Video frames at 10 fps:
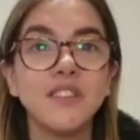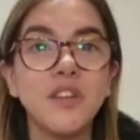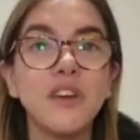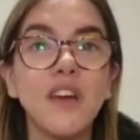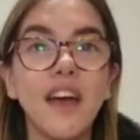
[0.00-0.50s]

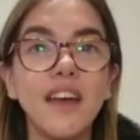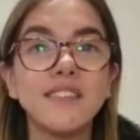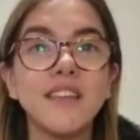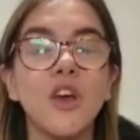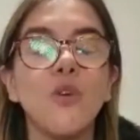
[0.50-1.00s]
So,
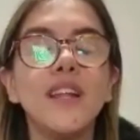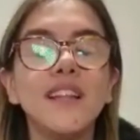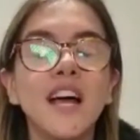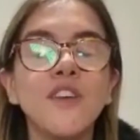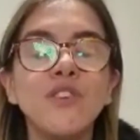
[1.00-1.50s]
guys, we
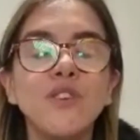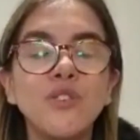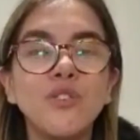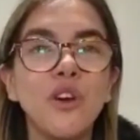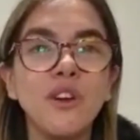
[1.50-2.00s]
love you
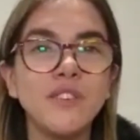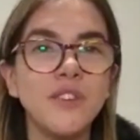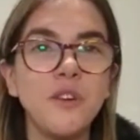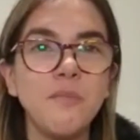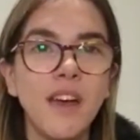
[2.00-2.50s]
so,
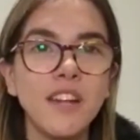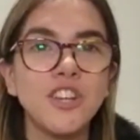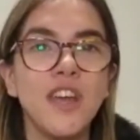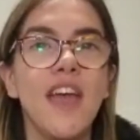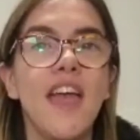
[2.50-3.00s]
so much,
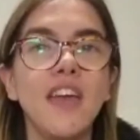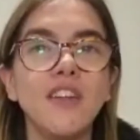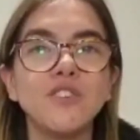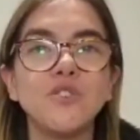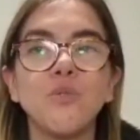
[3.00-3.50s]

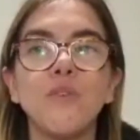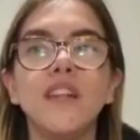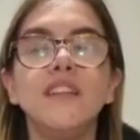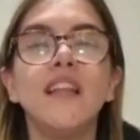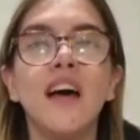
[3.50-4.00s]
and
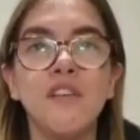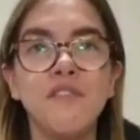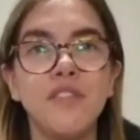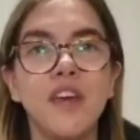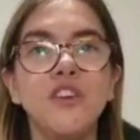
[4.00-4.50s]
we
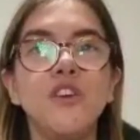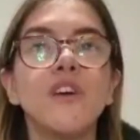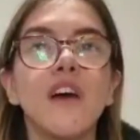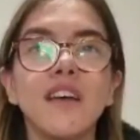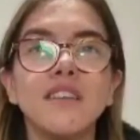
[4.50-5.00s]
love that you
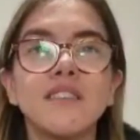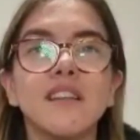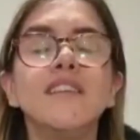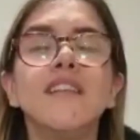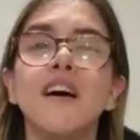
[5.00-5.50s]
guys
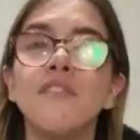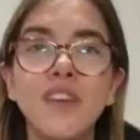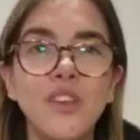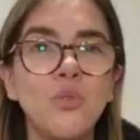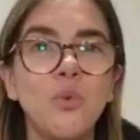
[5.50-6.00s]
love
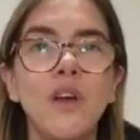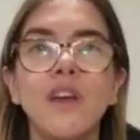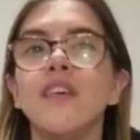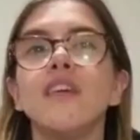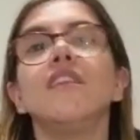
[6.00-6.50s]
His
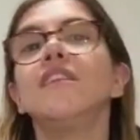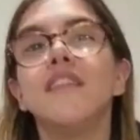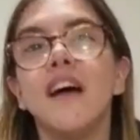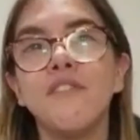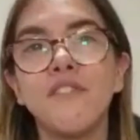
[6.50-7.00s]
Word, that you
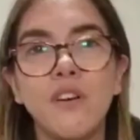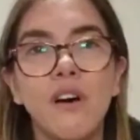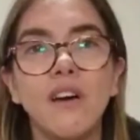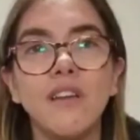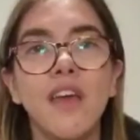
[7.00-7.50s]
love
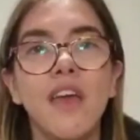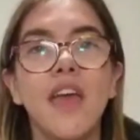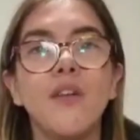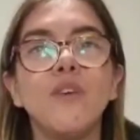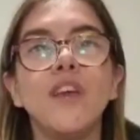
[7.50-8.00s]
God,
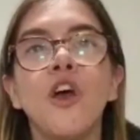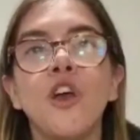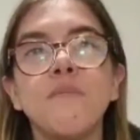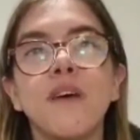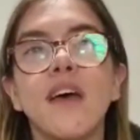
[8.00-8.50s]
and we
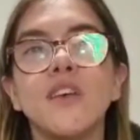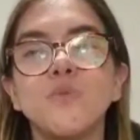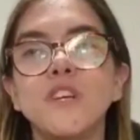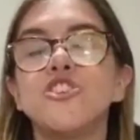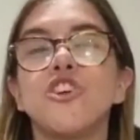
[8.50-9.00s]
hope that as
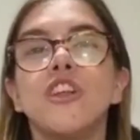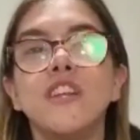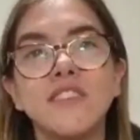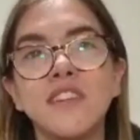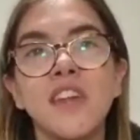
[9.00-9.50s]
we journey
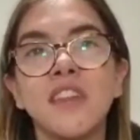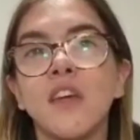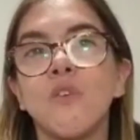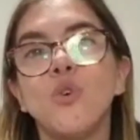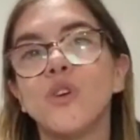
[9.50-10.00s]
together
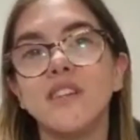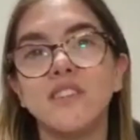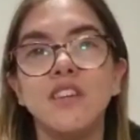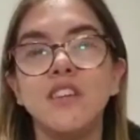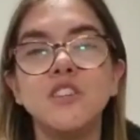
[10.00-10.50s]
that we'll
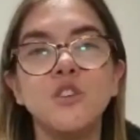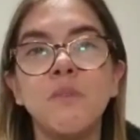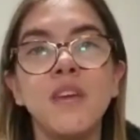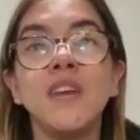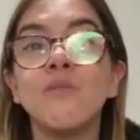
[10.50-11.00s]
continue to
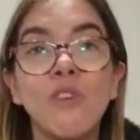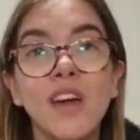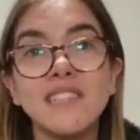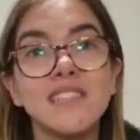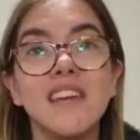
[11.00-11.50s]
be in
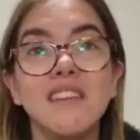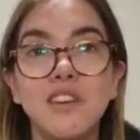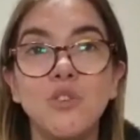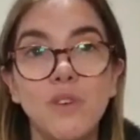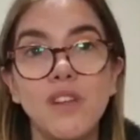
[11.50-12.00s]
right
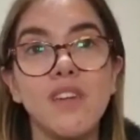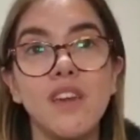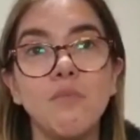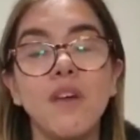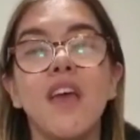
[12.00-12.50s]
standing with
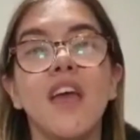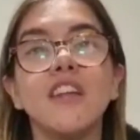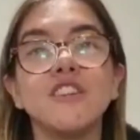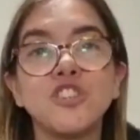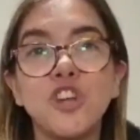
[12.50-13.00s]
Him
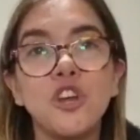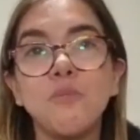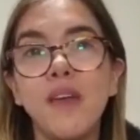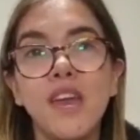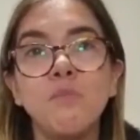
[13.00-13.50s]
and show
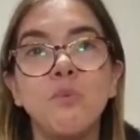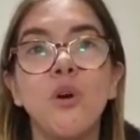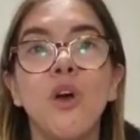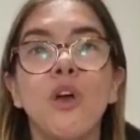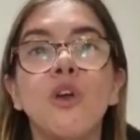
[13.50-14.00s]

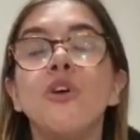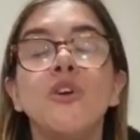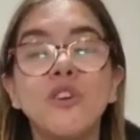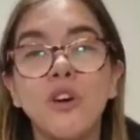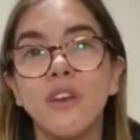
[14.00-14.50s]
people
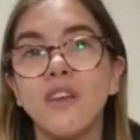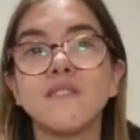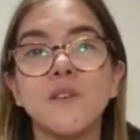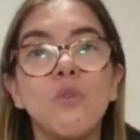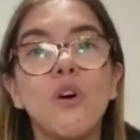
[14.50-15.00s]
who God
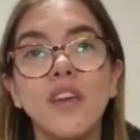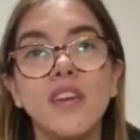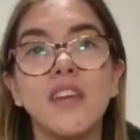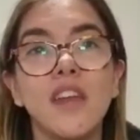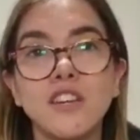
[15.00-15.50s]
is and what He
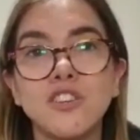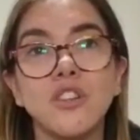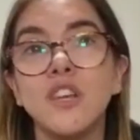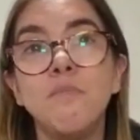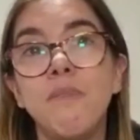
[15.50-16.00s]
can
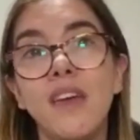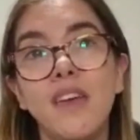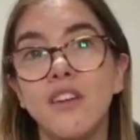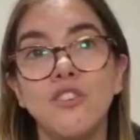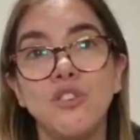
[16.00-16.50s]
actually
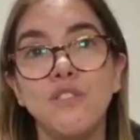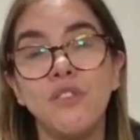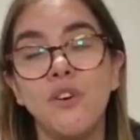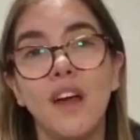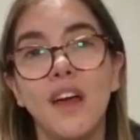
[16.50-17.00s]
be and do
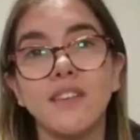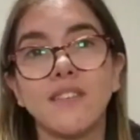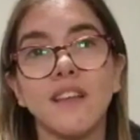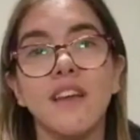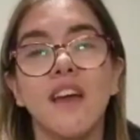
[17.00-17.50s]
for
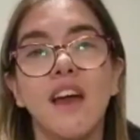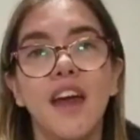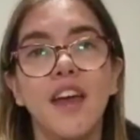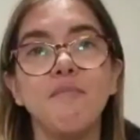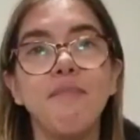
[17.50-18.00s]
us. All
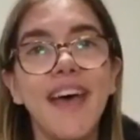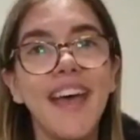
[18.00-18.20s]
right,